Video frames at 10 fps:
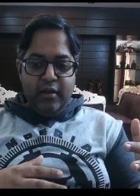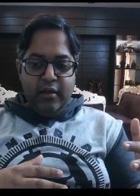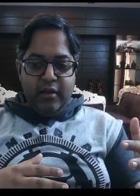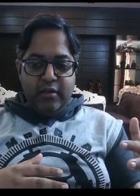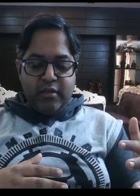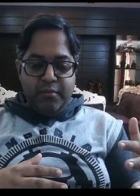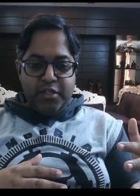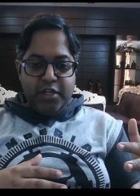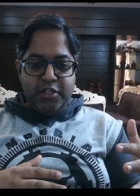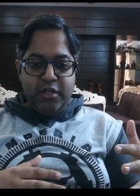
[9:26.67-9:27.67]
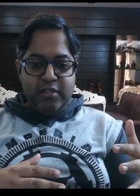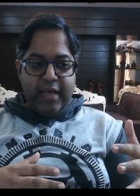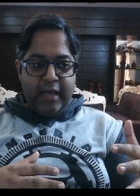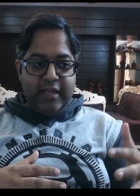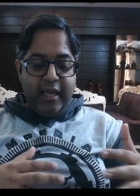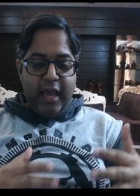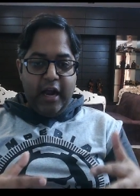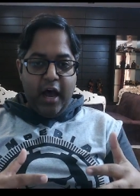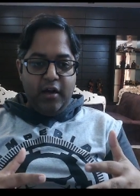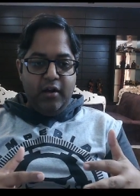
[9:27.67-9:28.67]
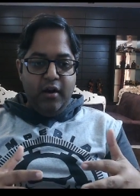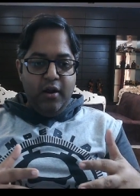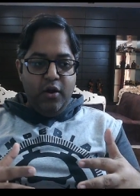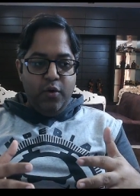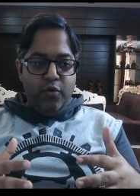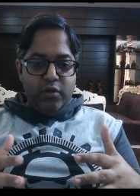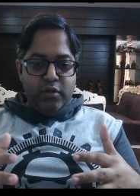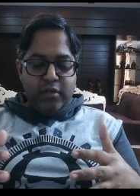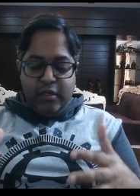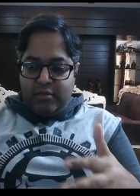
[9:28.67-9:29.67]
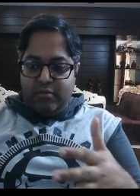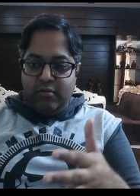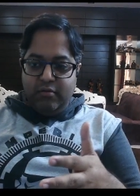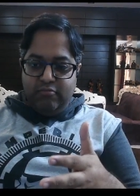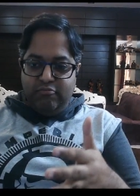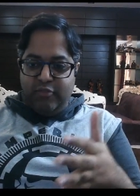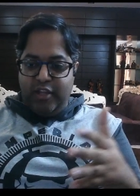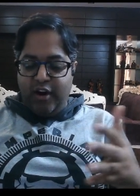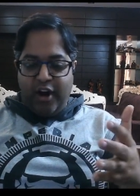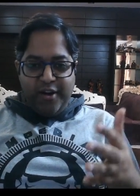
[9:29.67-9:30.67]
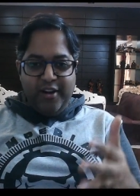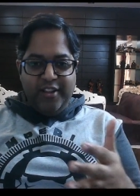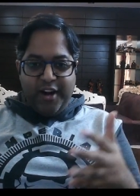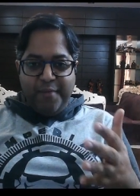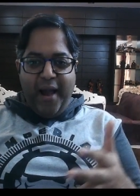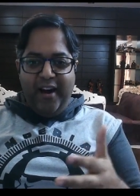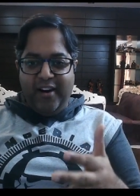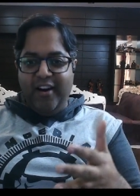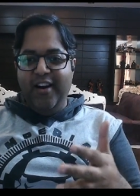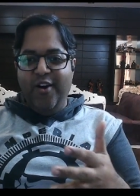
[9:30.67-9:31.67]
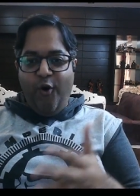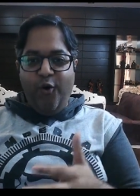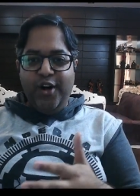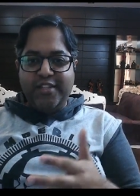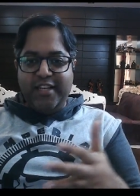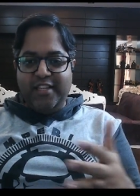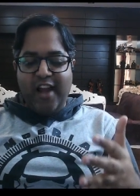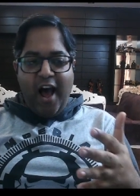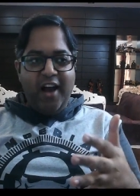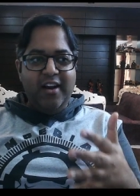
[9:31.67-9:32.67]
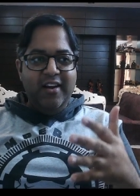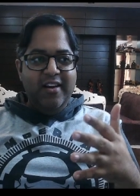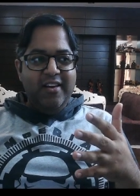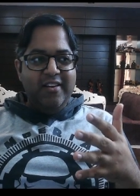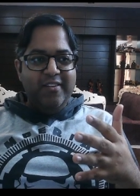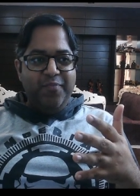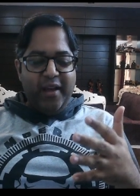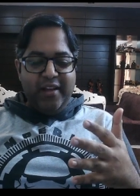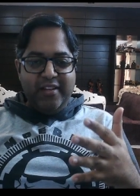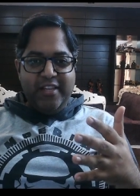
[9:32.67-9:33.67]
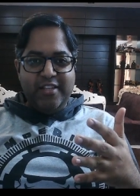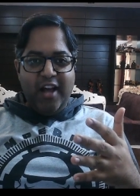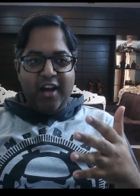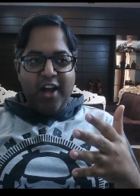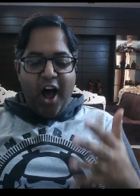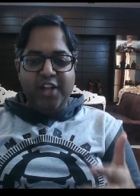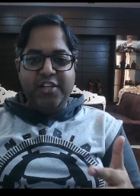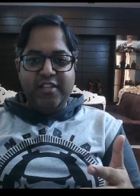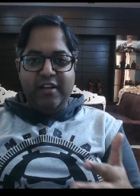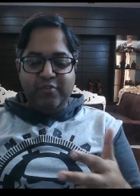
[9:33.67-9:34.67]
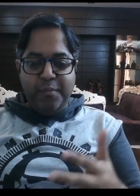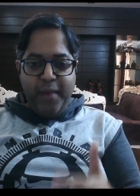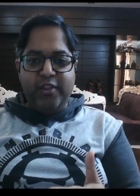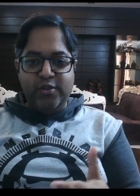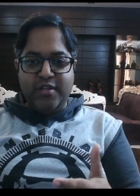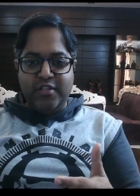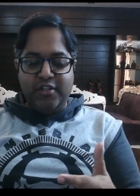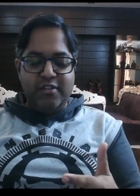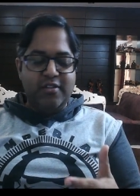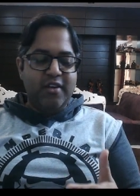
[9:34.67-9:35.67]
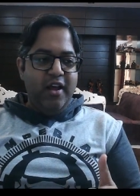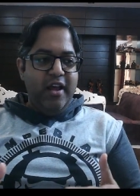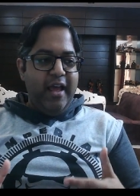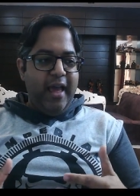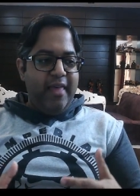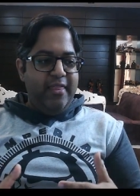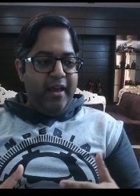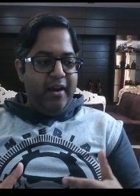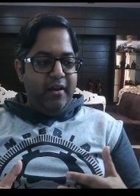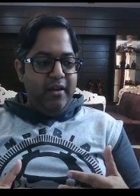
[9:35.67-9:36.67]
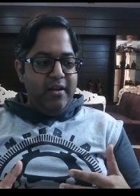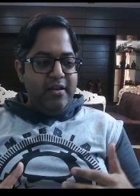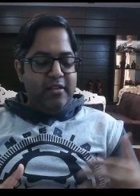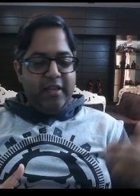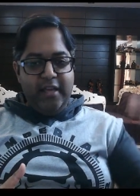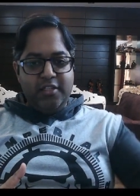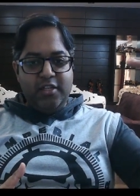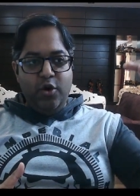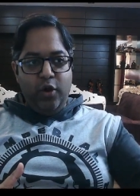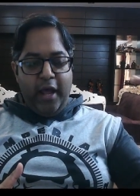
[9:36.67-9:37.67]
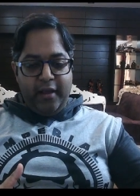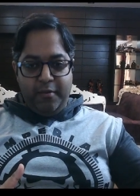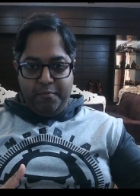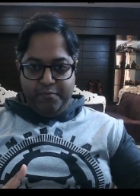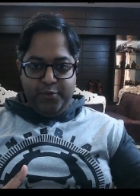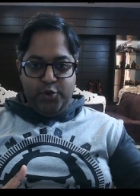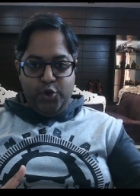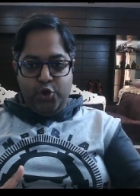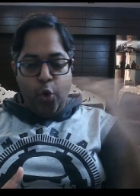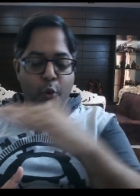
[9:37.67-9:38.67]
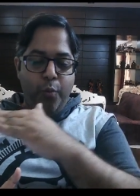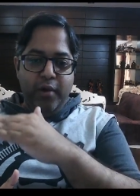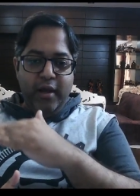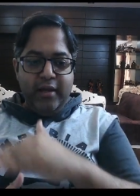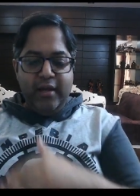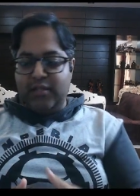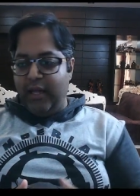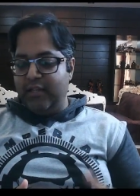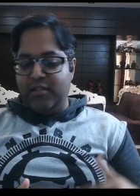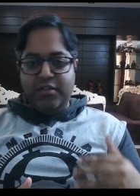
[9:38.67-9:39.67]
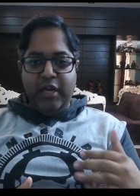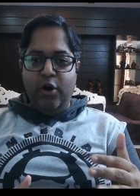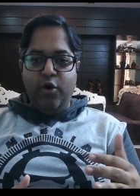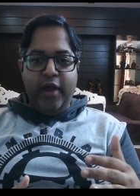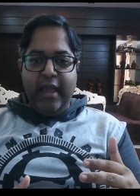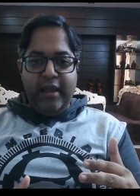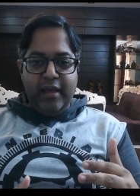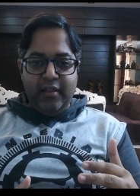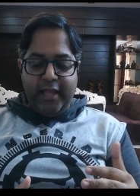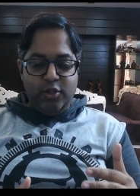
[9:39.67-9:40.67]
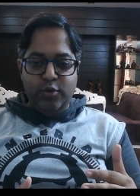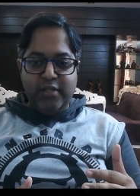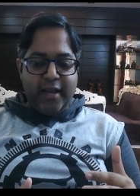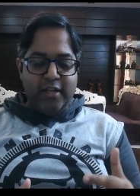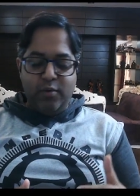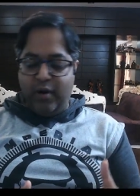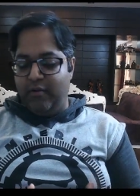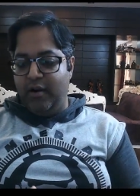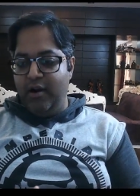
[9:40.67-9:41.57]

some decisions that they cannot, since their commander Horus, he's not conscious enough to make those decisions. And then things just go like zoom. It's like 0 to 80 in like 2 seconds or whatever.